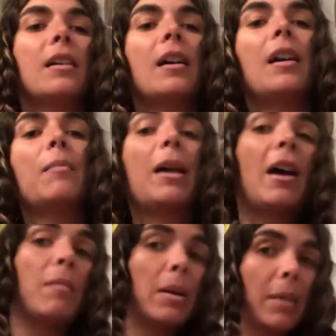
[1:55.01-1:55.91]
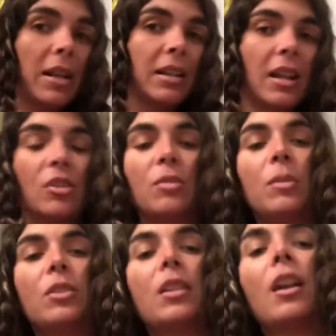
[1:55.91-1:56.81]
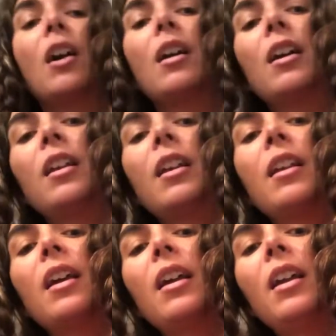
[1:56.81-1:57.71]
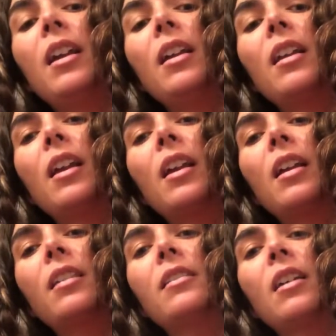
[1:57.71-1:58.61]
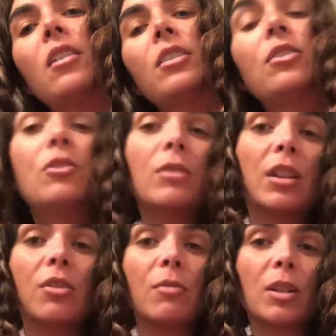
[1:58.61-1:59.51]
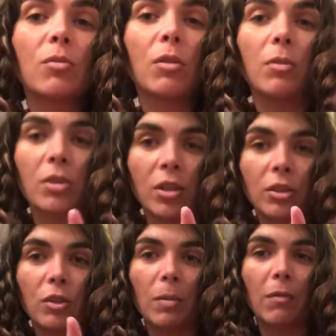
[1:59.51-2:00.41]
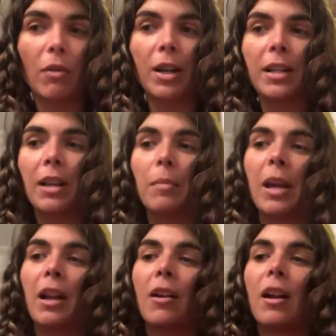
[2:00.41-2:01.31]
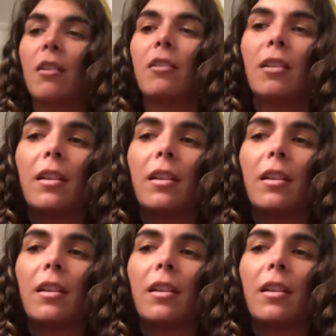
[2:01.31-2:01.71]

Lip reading: I have my meditation music on at night, and I also do another ritual, which I'll do before I take my hair out.